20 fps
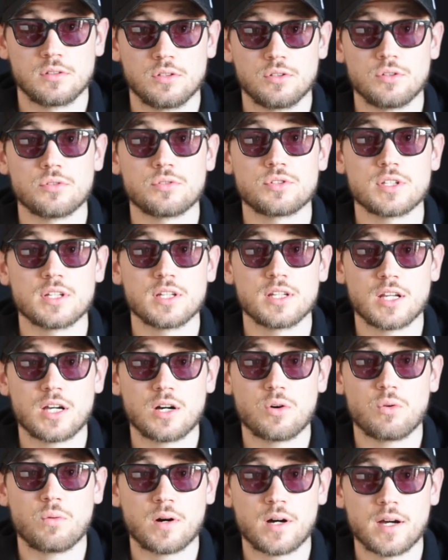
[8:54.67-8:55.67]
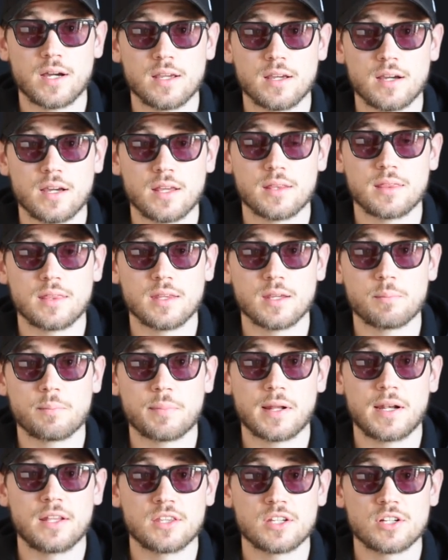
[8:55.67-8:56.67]
You see now why I think
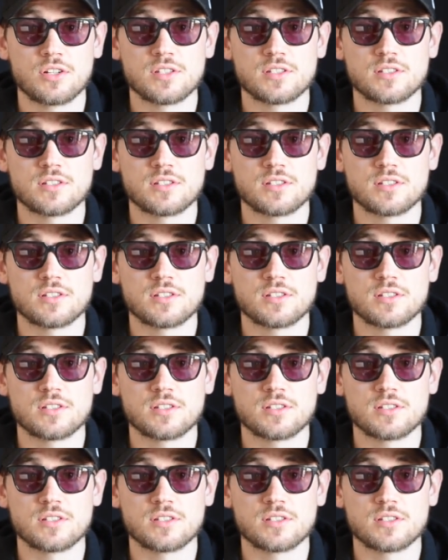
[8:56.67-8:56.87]
Palantir